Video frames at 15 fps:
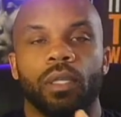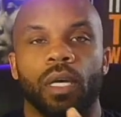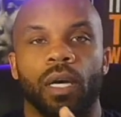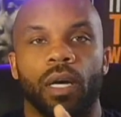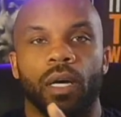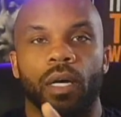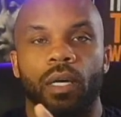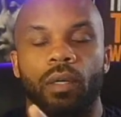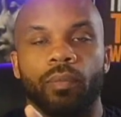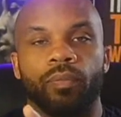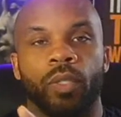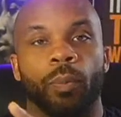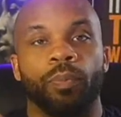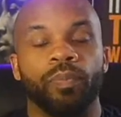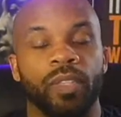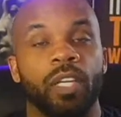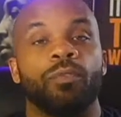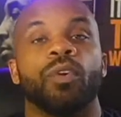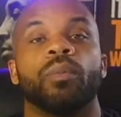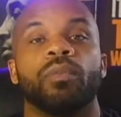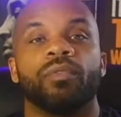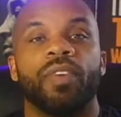uh, the
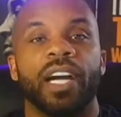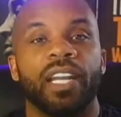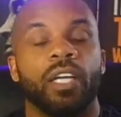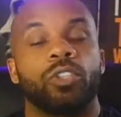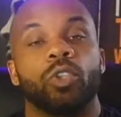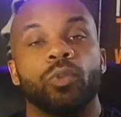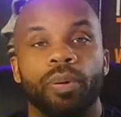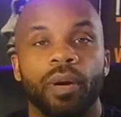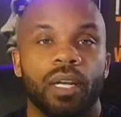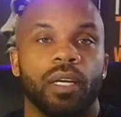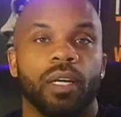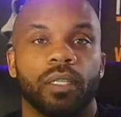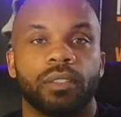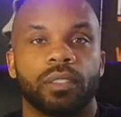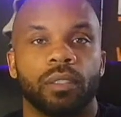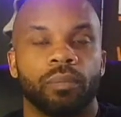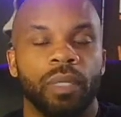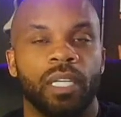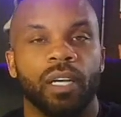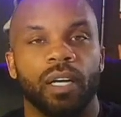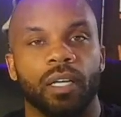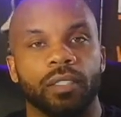different financial products.
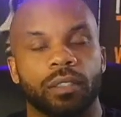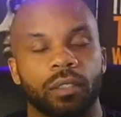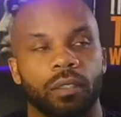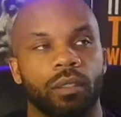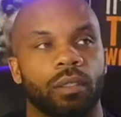Because